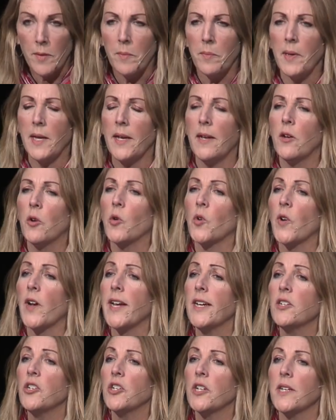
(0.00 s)
being
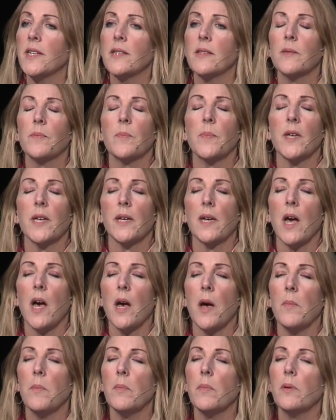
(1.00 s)
gracious, being
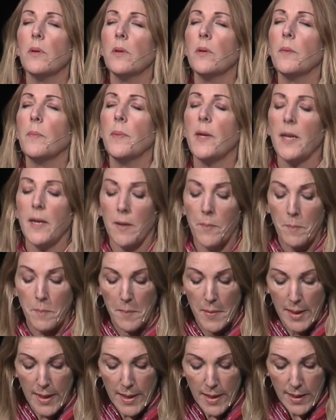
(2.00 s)
humble,
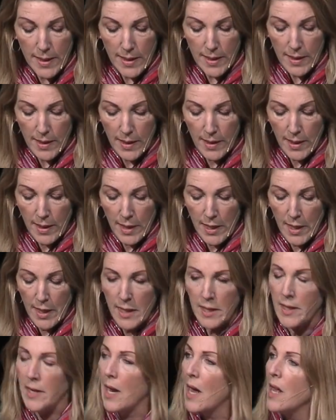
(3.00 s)
being meek,
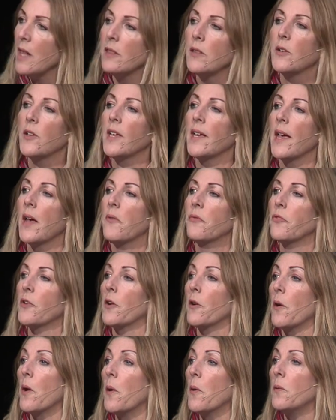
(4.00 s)
not looking out for
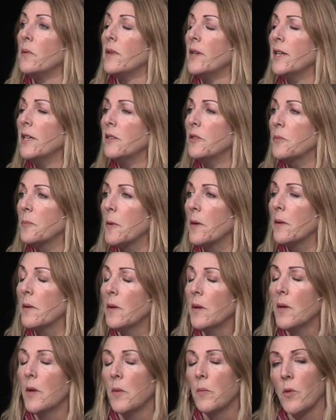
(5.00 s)
your own needs, but,
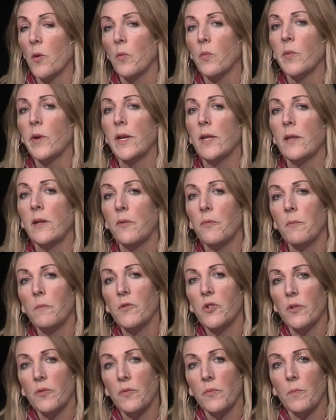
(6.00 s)
but really
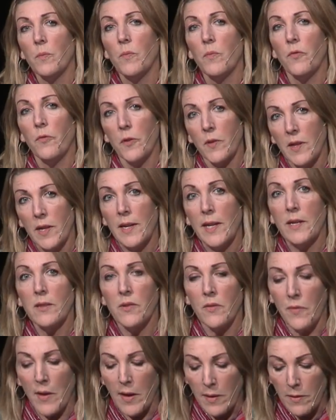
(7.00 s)
just for the
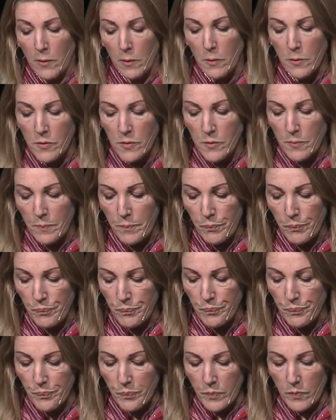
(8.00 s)
needs of others,
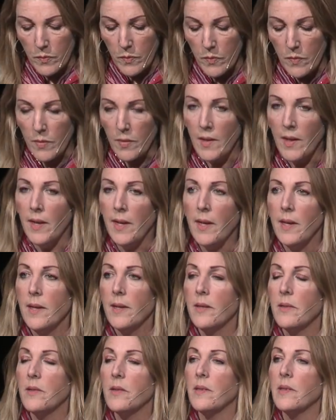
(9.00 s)

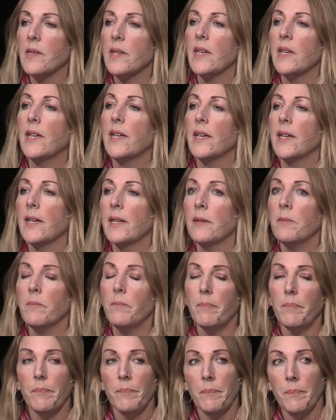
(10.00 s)

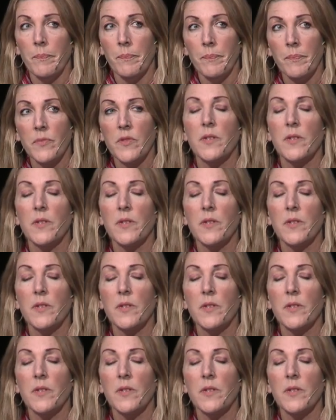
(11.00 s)
seeking